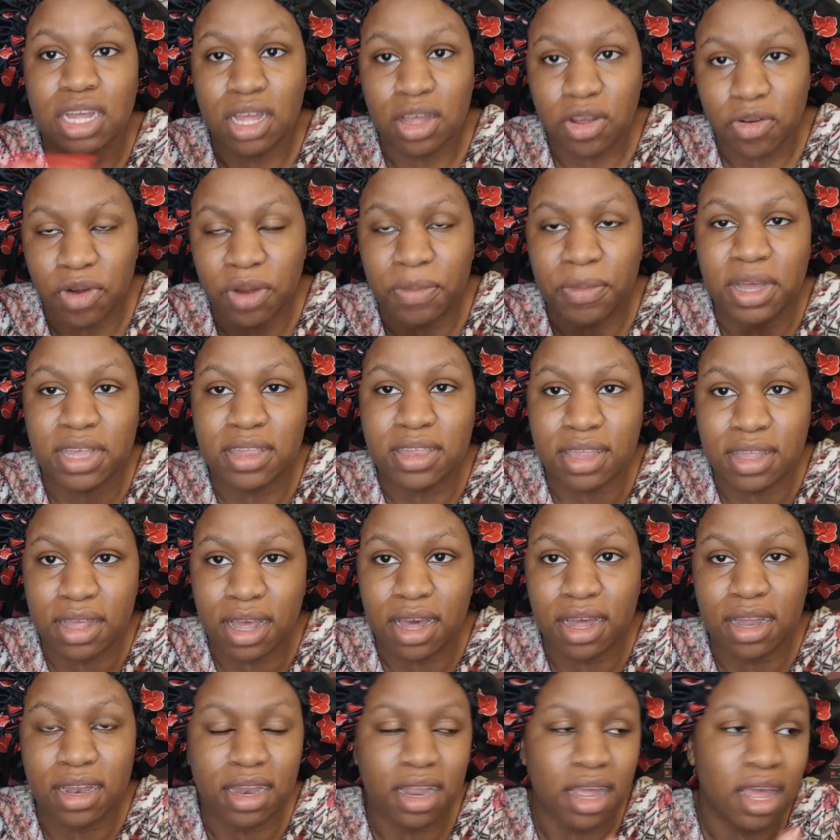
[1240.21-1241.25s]
Kareem gets the
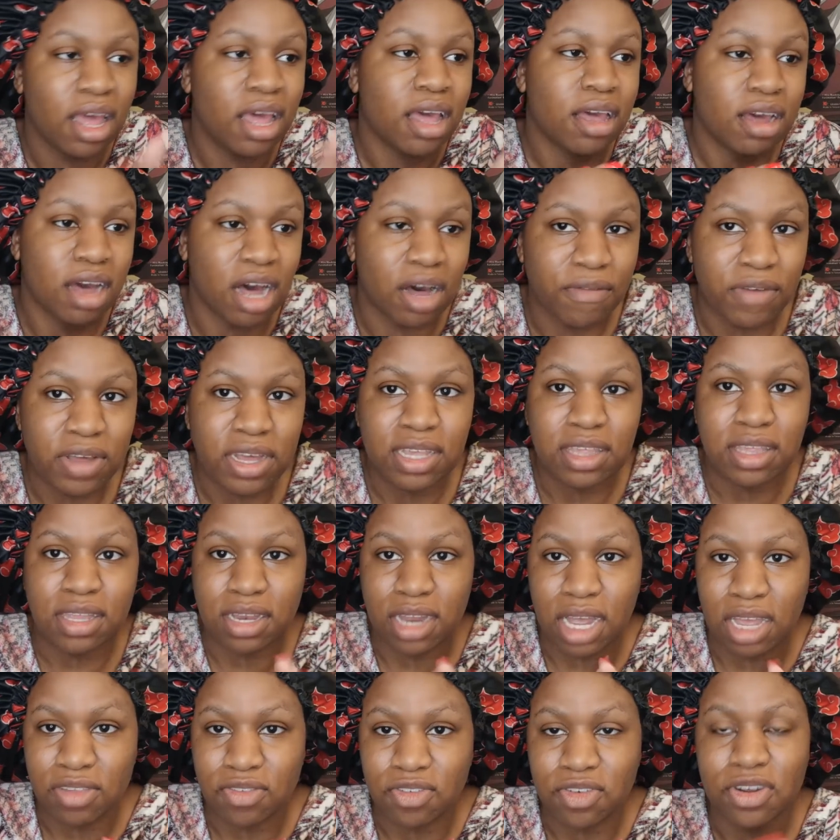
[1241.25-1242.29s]
gun, Coffee gets
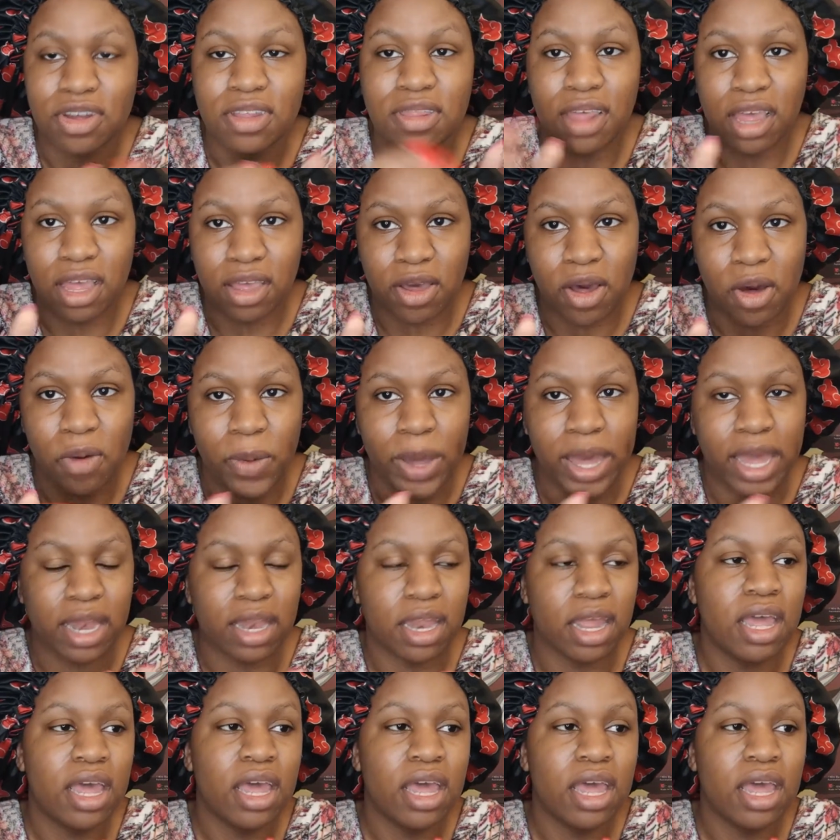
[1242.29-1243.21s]
the taser. They go in.